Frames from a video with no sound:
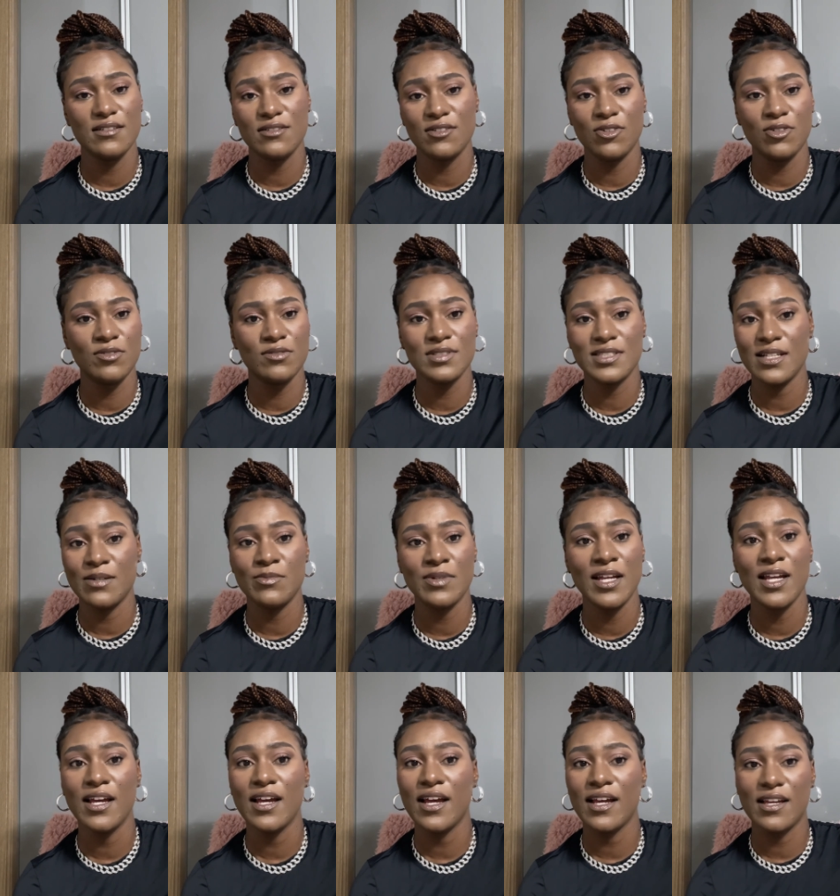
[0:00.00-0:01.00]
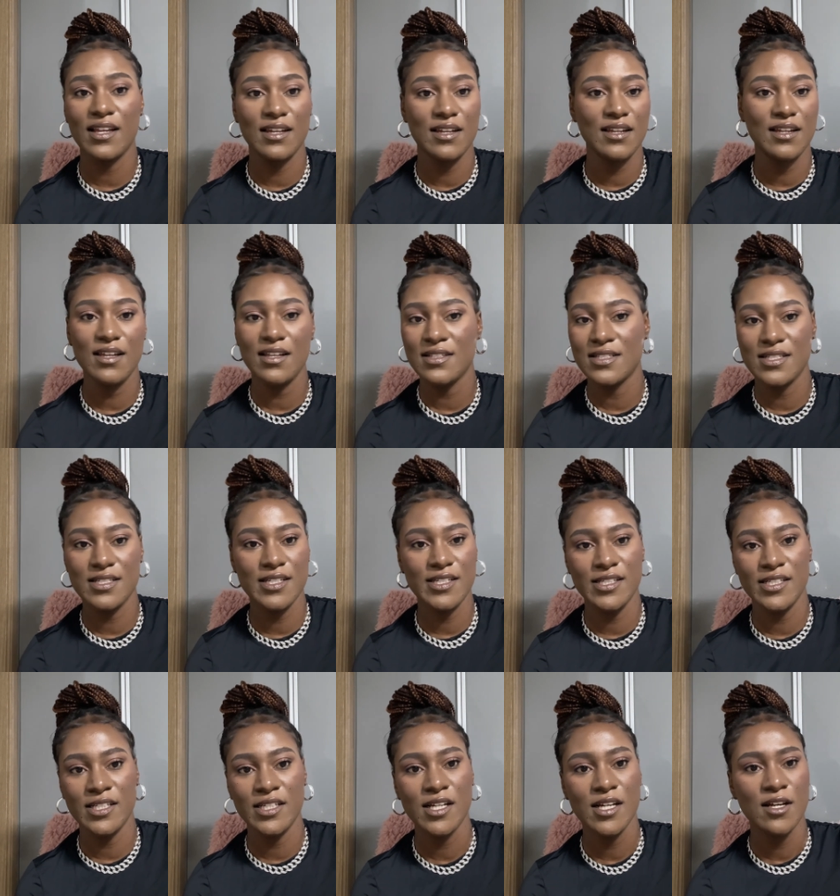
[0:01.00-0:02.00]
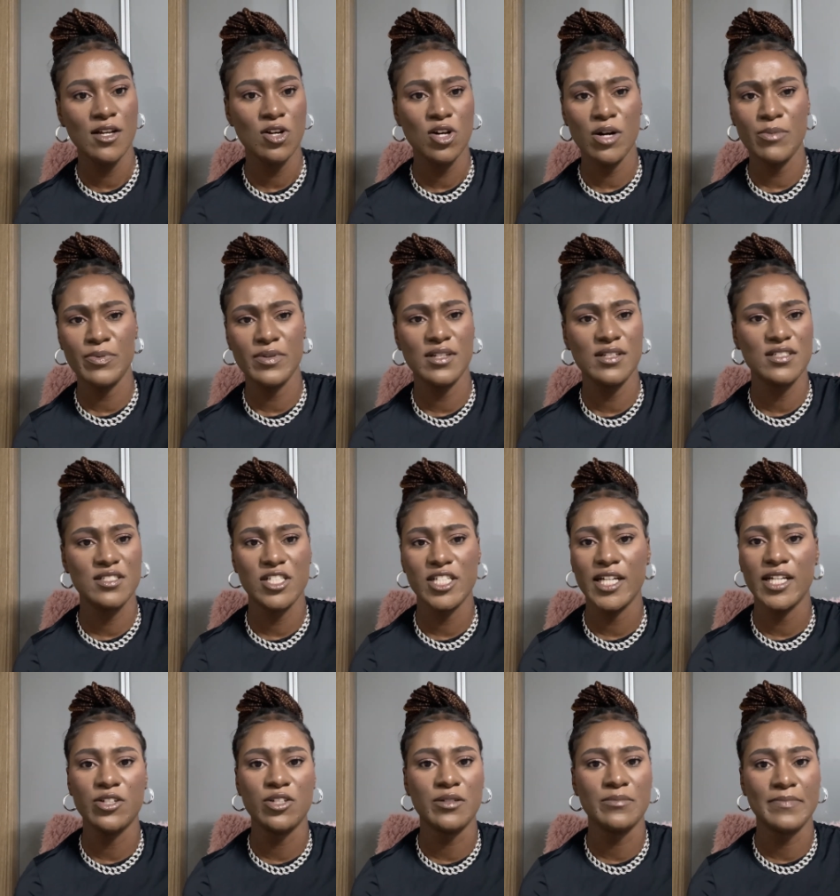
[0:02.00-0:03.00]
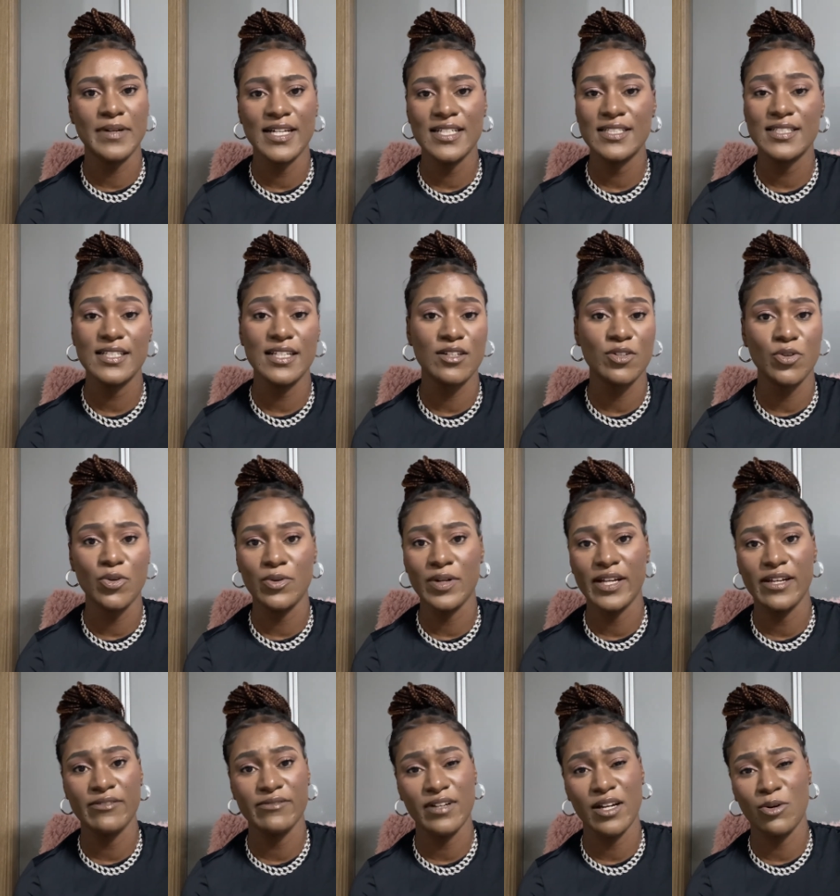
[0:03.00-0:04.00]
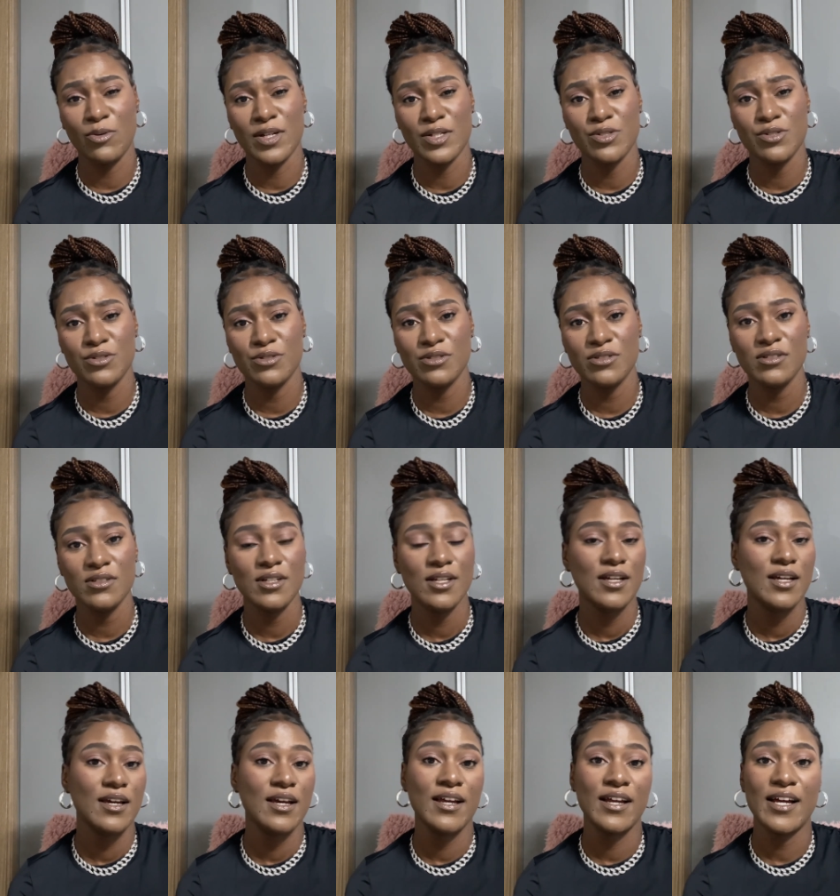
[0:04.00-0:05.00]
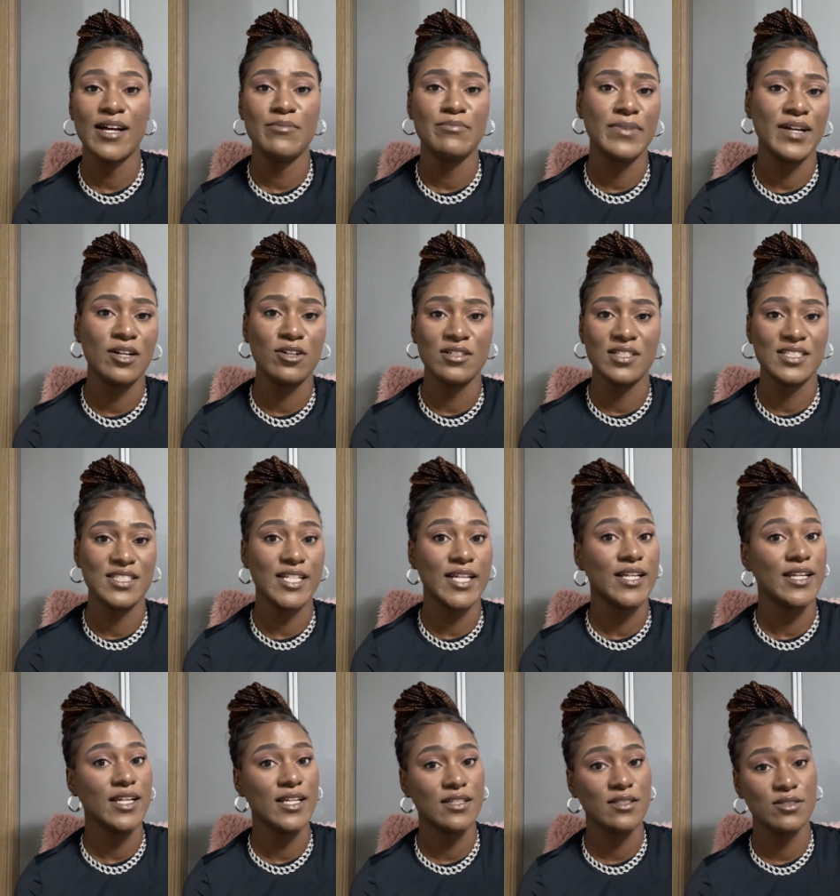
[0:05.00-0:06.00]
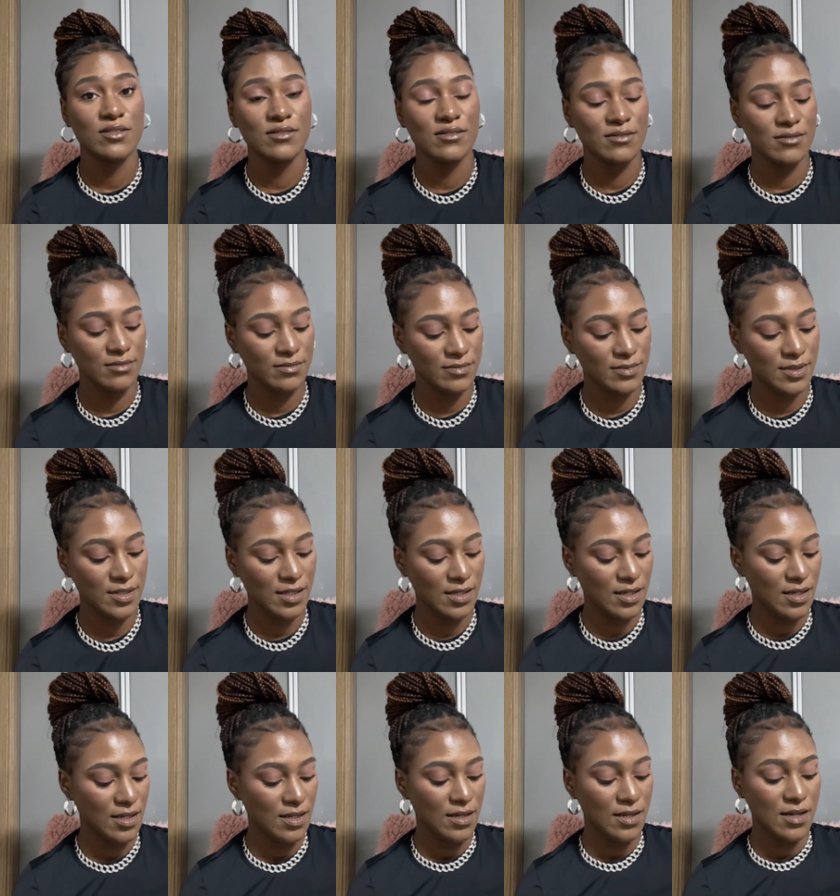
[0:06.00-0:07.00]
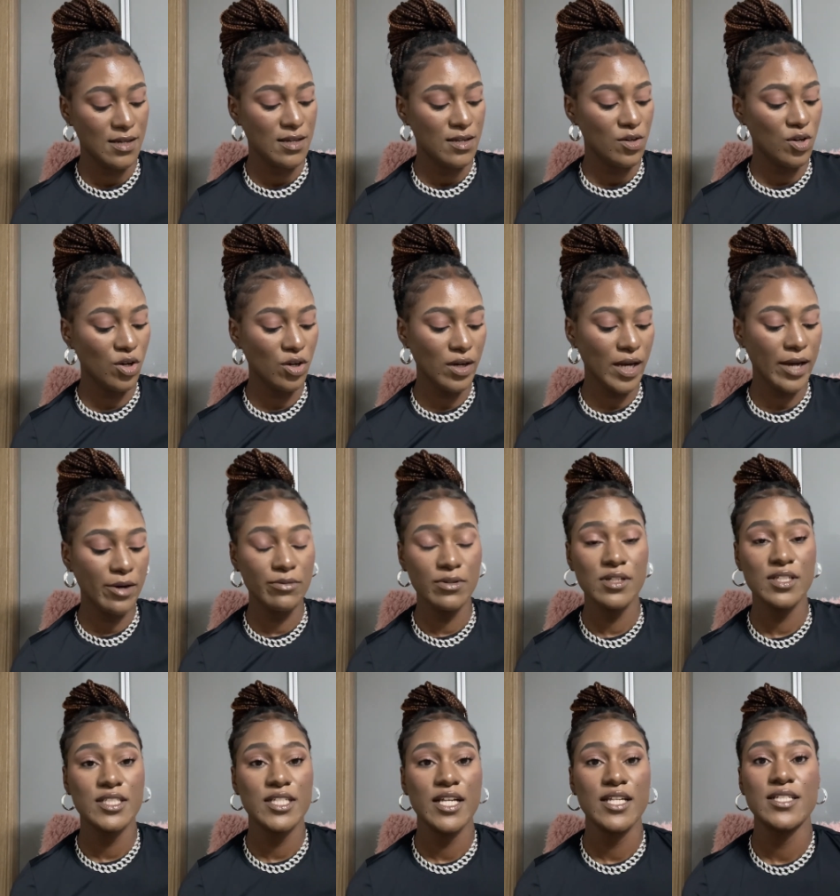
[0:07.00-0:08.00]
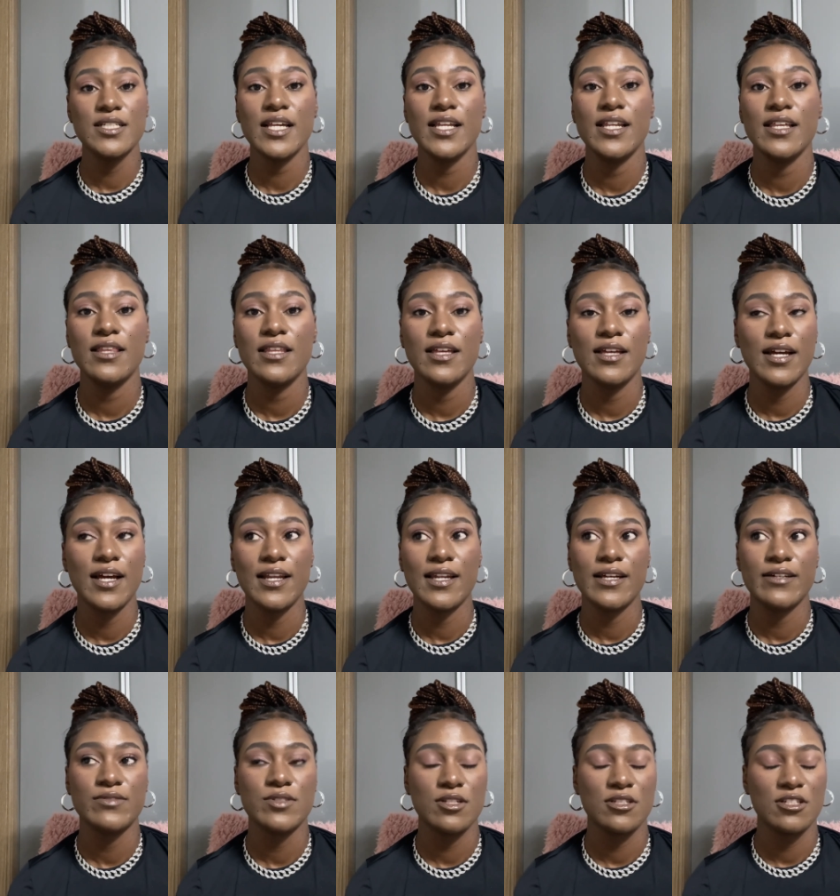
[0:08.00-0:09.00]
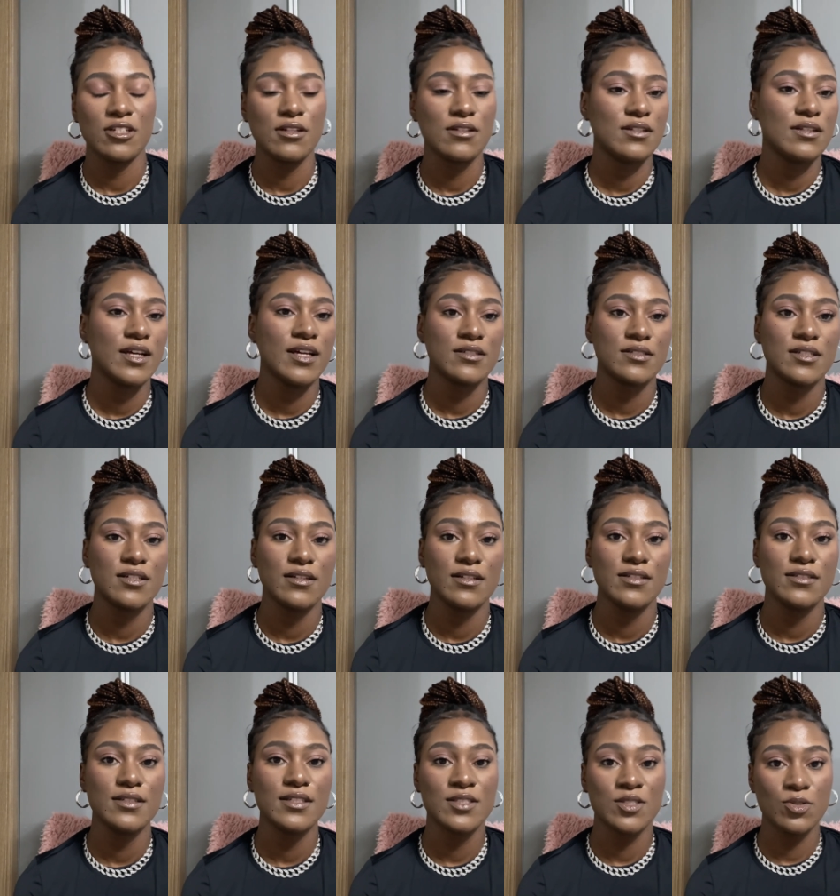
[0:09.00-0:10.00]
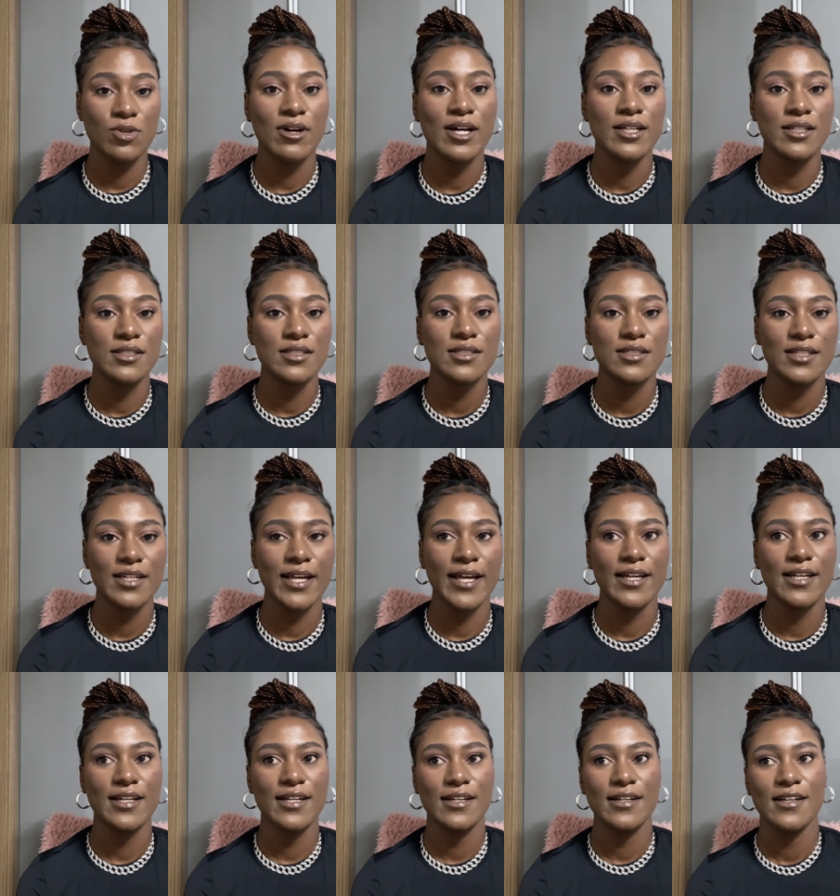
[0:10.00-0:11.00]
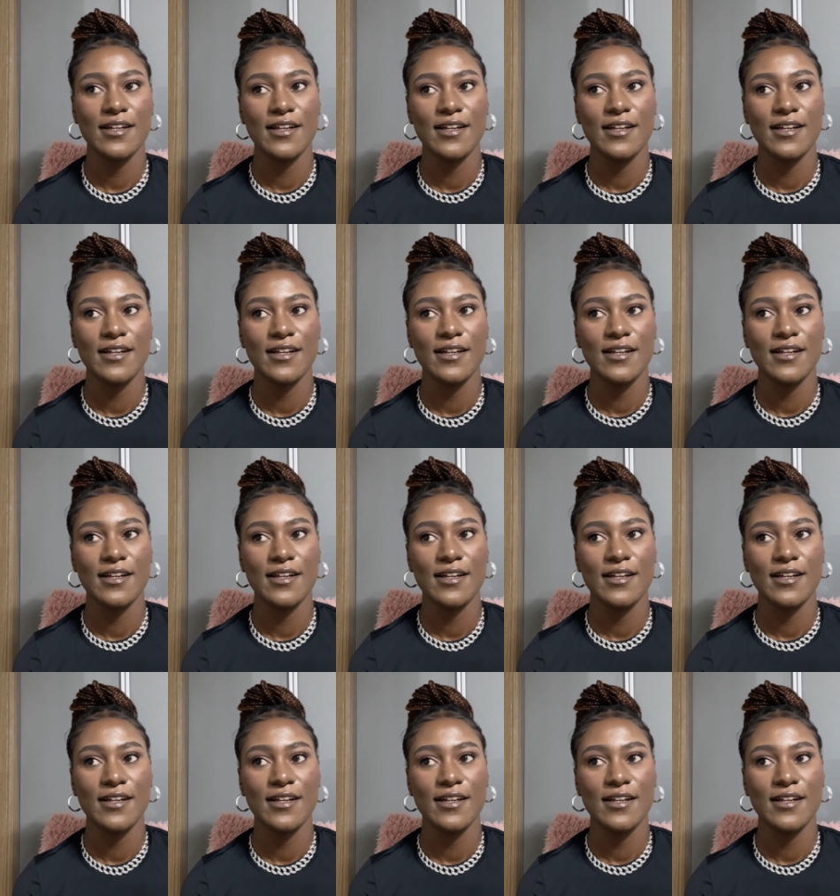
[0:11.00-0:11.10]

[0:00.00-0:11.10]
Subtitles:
go somewhere, I can easily hop on a train or a bus and go wherever I want to and come back on a Sunday. So no, I wouldn't change anything. I love Sochon, actually. It's quiet. Like,